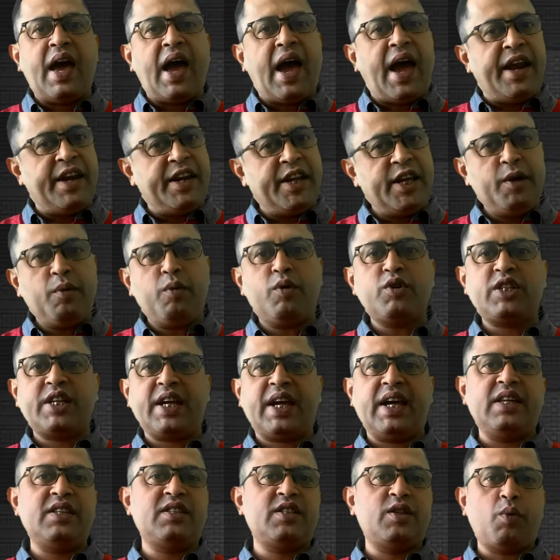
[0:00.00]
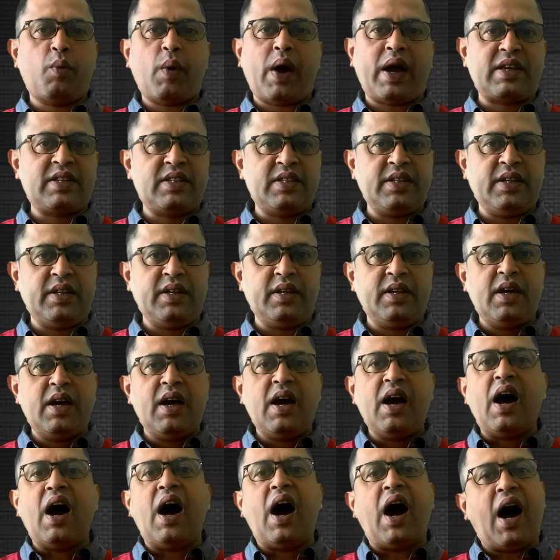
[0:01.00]
And he was against the vaccine
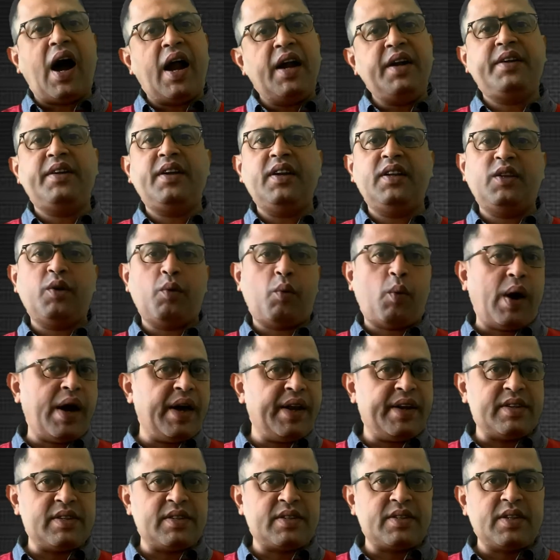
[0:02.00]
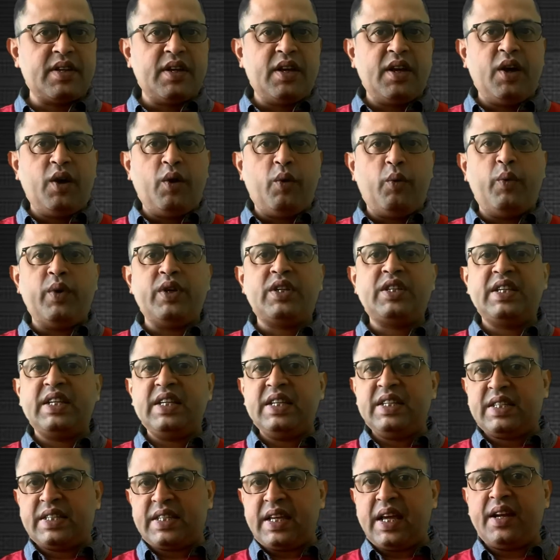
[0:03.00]
until the virus, which
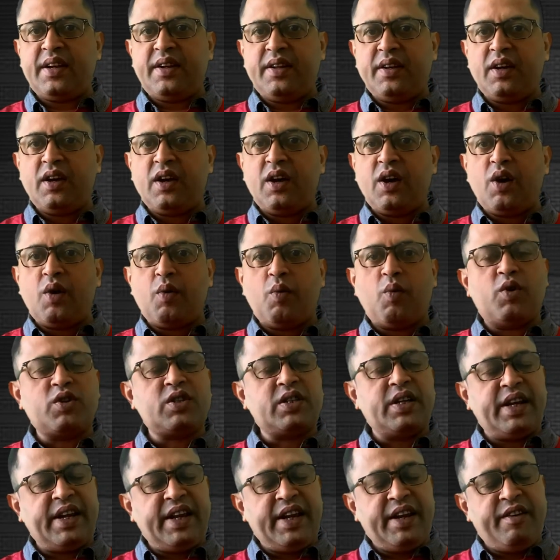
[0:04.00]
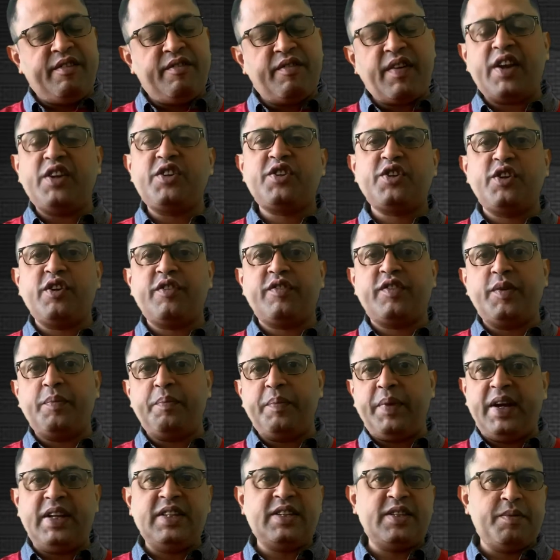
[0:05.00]
he said was an invention of the
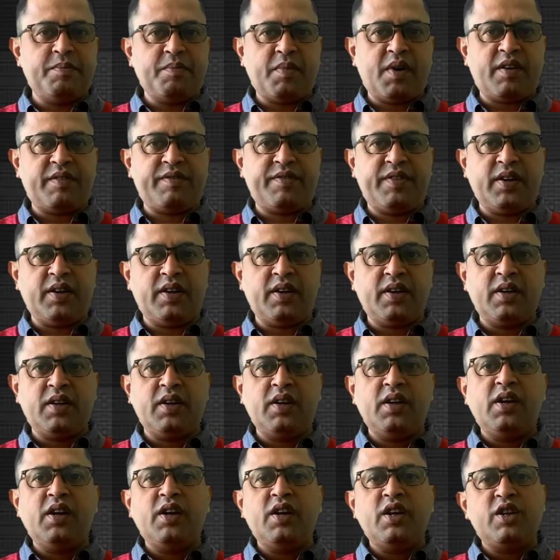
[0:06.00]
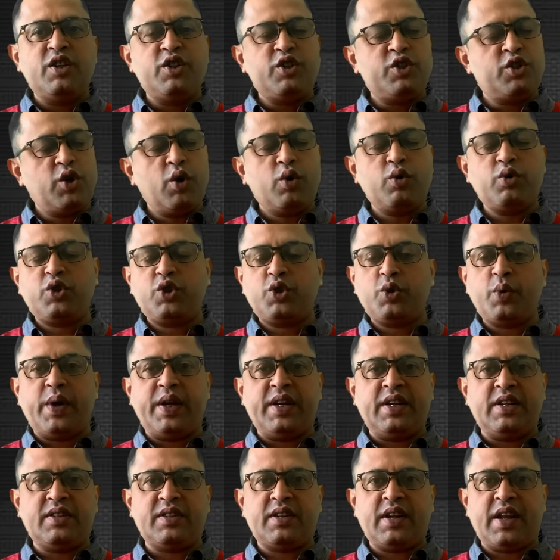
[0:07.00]
medicine mafia, chose to
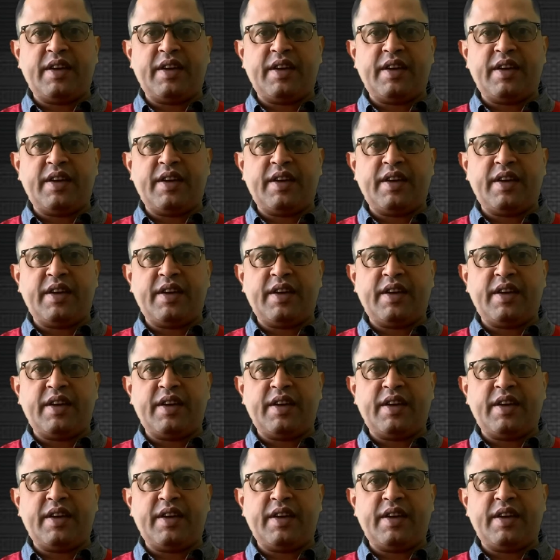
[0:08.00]
end his